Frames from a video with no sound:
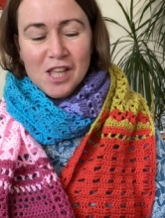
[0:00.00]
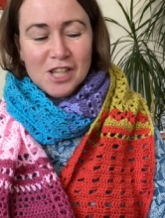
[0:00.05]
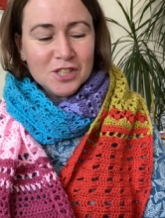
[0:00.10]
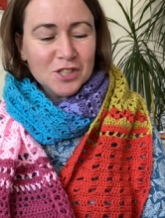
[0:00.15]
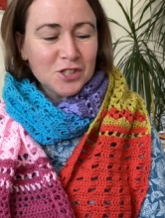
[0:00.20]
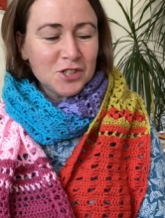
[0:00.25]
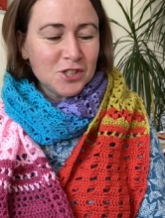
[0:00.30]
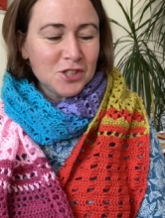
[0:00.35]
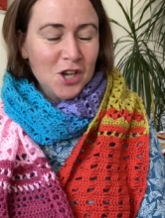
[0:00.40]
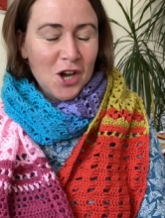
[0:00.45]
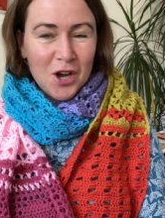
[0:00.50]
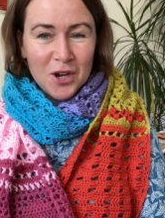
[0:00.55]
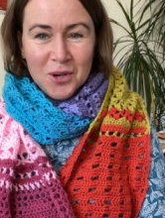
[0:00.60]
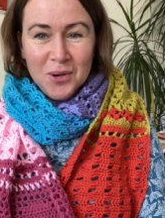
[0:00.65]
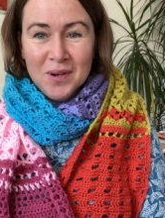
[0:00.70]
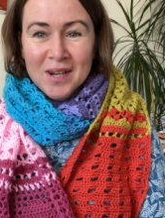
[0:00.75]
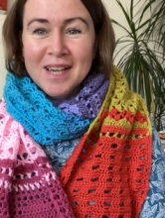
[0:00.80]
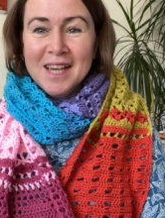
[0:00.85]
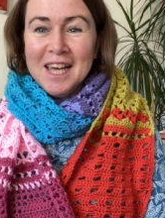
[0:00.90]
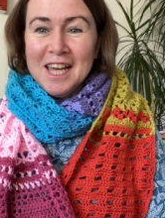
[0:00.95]

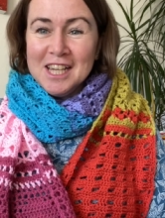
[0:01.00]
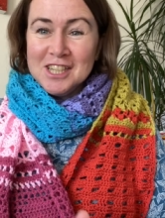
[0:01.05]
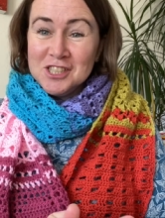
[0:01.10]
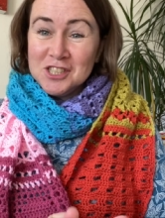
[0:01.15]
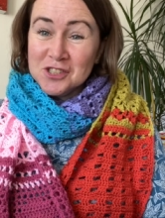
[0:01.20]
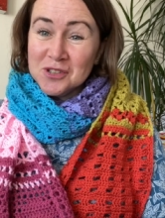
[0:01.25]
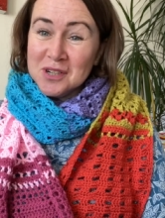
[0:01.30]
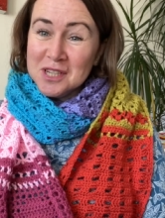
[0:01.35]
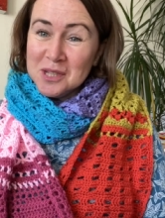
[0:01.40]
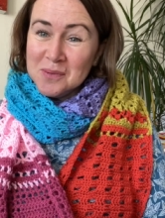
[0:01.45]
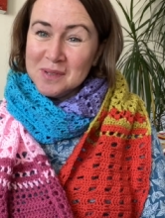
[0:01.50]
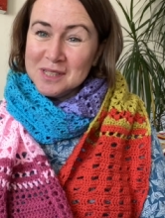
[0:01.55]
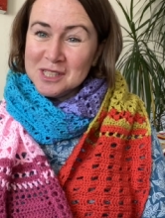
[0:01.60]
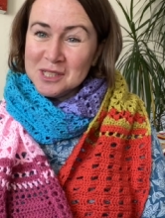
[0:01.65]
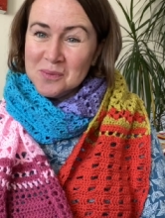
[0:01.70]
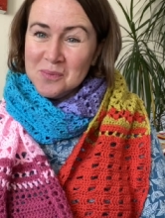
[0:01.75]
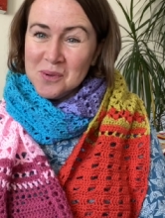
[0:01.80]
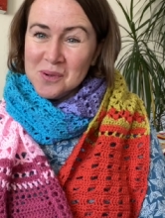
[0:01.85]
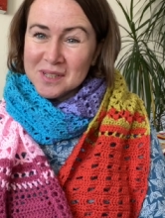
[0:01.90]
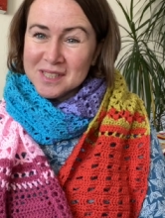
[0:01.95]
So enjoy the
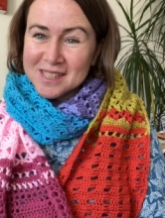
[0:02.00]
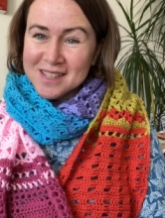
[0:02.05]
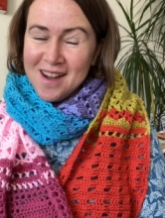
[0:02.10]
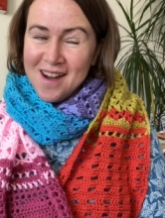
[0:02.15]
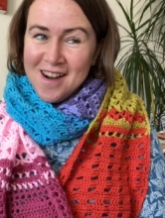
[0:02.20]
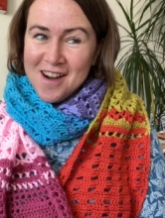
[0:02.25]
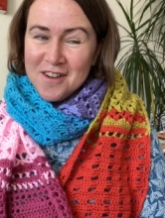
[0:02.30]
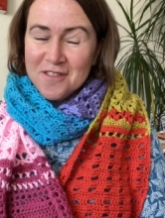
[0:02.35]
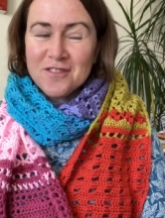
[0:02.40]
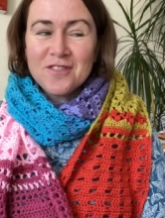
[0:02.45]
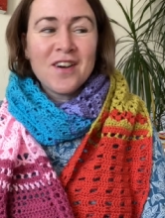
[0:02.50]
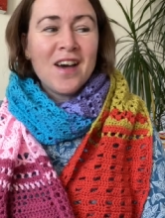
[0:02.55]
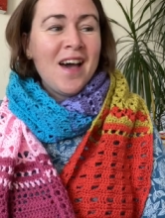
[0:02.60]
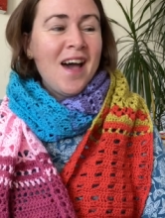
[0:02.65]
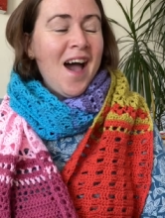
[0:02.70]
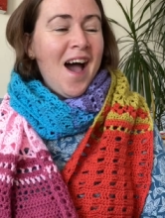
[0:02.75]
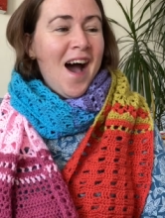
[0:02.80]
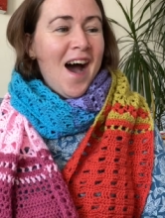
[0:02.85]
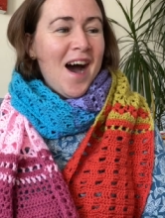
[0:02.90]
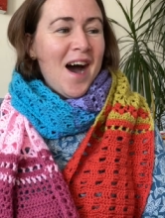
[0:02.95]
winter walk scarf.
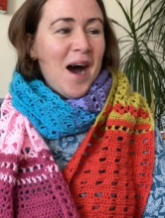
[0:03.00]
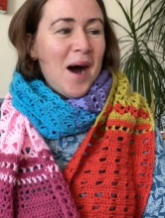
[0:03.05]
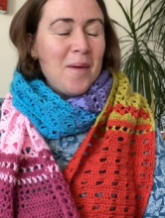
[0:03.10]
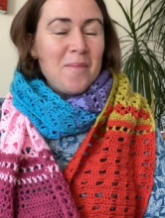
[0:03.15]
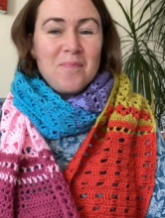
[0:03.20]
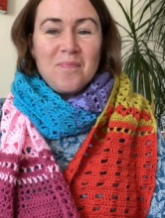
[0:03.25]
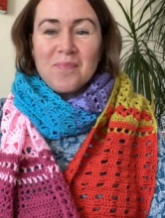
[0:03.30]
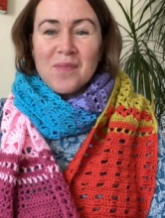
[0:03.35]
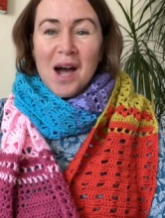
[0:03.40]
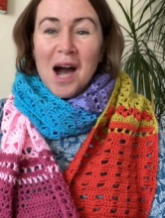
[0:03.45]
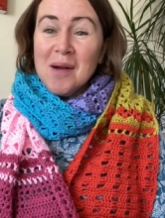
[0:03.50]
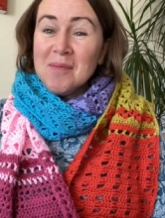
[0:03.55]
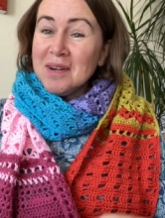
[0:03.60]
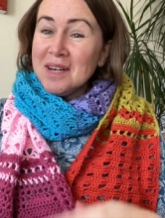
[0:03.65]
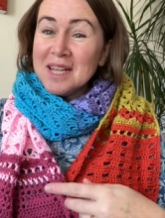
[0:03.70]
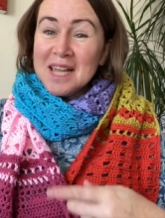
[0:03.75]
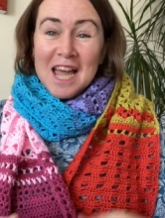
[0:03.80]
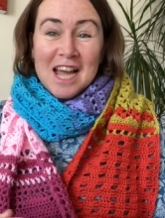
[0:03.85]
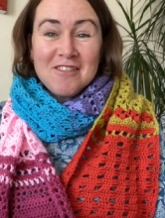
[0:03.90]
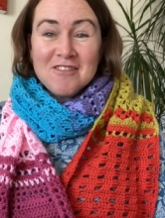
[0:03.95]
I'm going
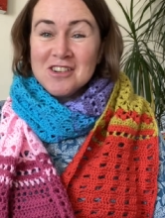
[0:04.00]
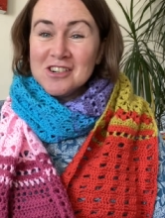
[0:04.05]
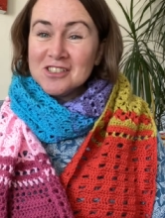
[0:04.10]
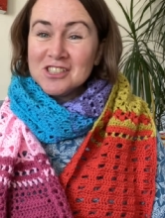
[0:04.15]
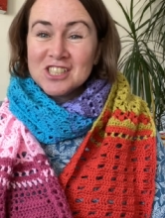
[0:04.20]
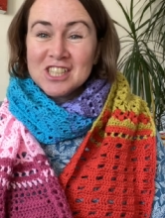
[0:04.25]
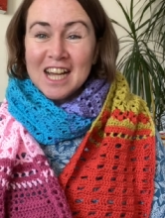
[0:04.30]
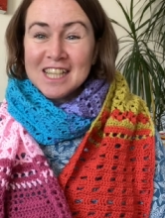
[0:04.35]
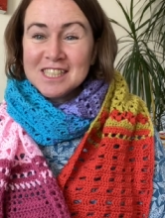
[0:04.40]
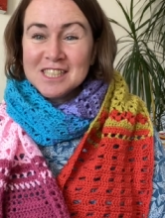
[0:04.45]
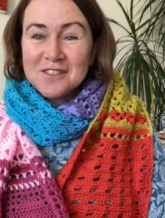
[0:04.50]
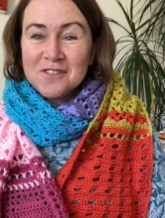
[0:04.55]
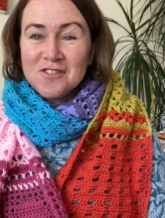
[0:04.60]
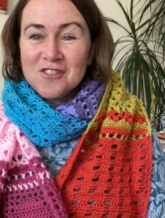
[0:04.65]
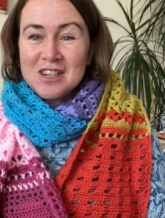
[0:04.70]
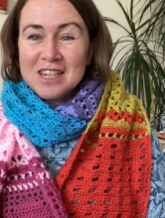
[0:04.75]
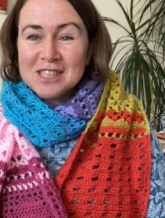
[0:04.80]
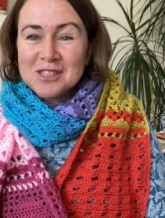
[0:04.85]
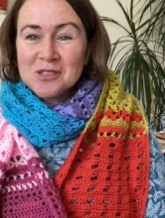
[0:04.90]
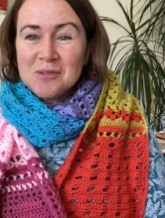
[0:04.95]
to carry on chatting
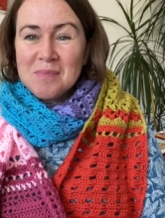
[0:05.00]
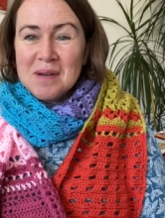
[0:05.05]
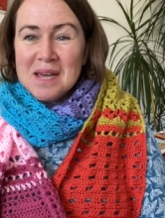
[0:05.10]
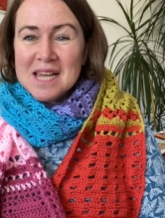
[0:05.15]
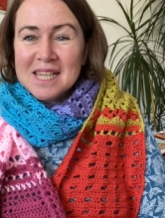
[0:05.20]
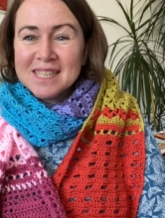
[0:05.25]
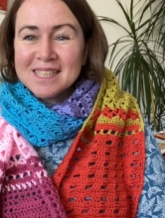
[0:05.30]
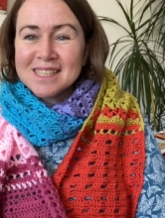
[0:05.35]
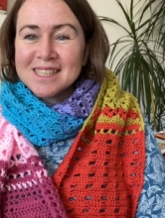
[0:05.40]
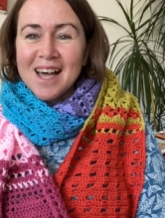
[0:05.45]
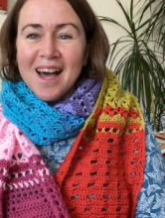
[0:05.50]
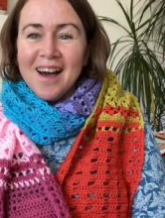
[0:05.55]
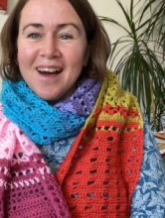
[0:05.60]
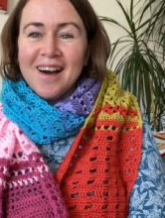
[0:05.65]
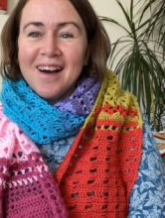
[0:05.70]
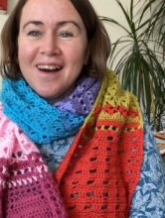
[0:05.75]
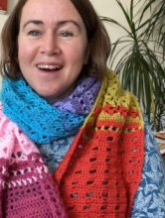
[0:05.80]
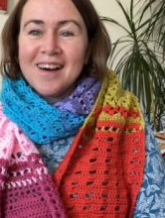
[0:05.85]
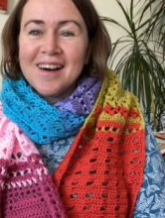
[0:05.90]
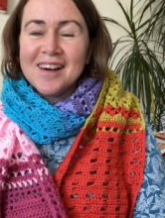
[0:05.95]
for a little bit,
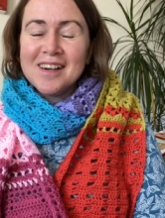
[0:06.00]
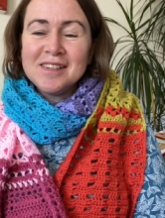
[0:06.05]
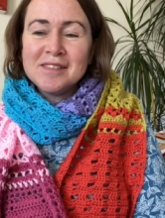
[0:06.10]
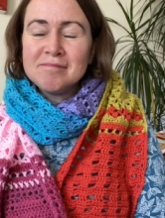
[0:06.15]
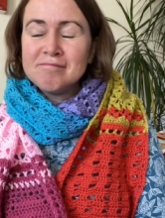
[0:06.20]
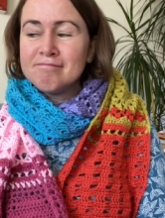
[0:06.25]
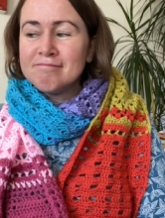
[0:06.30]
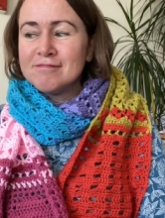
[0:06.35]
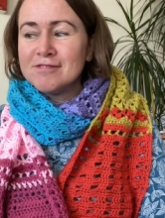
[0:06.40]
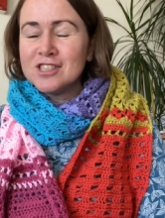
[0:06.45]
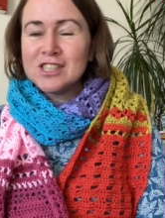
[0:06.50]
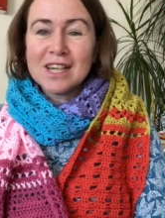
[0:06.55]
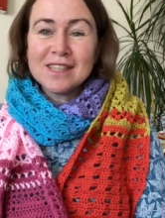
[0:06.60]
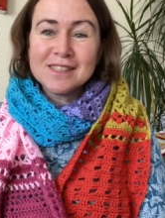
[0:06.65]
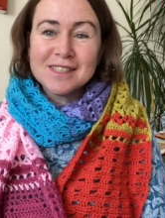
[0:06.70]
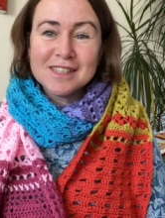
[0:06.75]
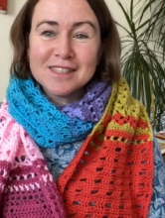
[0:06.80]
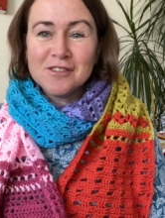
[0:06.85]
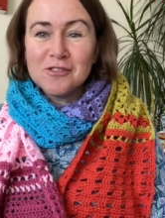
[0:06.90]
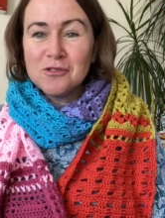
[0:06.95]

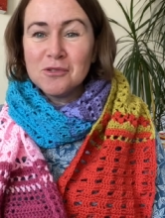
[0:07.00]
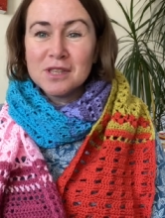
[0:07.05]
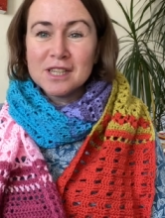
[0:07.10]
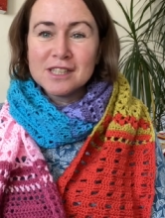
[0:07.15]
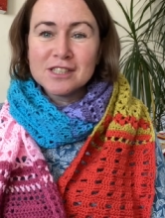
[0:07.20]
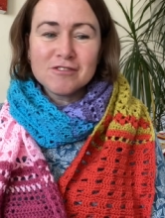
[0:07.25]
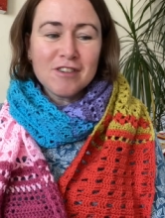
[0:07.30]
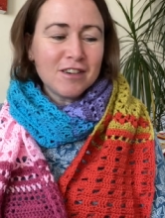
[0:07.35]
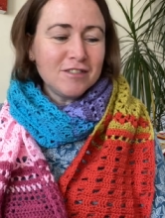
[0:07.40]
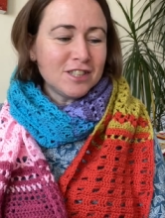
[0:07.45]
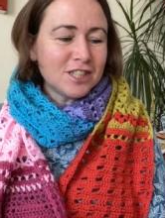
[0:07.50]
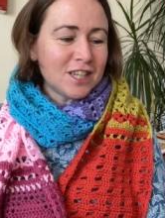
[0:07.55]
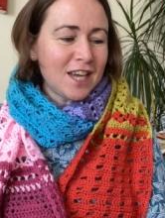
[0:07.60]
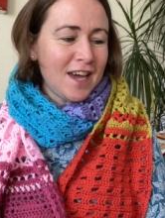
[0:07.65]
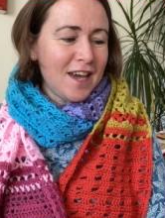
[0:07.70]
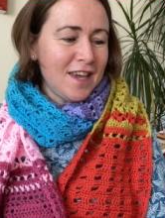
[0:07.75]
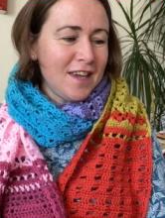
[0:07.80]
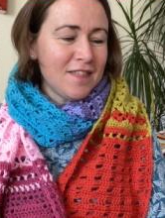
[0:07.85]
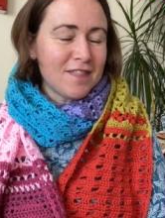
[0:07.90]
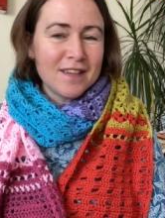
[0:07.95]
chatting all things
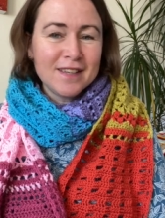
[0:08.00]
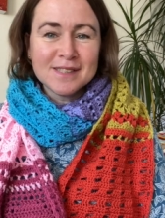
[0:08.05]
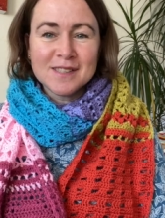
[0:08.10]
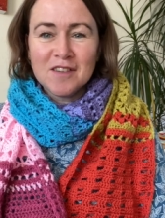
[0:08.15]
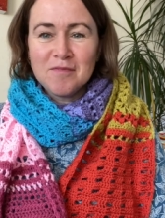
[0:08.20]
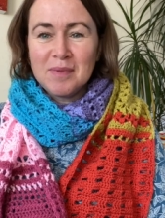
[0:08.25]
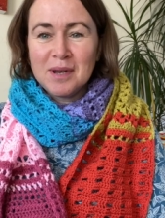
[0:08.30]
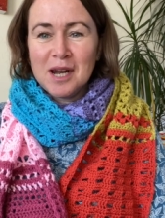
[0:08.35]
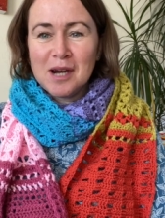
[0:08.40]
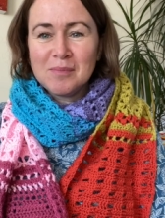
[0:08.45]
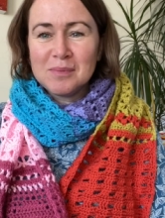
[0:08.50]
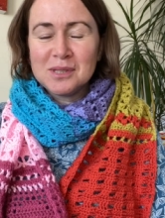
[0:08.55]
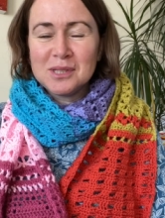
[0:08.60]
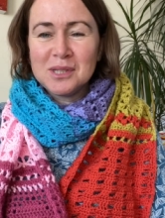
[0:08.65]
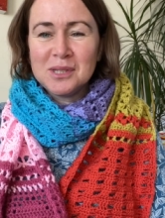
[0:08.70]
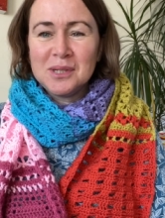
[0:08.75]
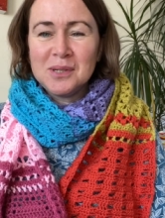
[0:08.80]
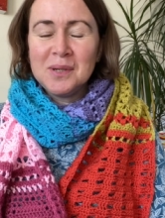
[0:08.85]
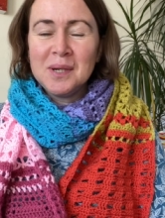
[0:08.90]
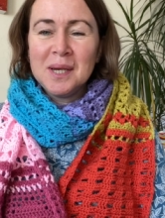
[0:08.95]
crochet, things I've been up
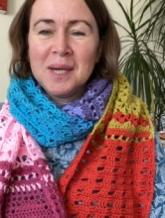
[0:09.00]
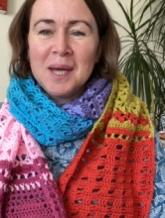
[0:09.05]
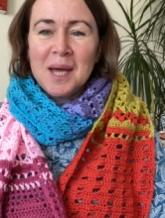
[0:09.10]
to.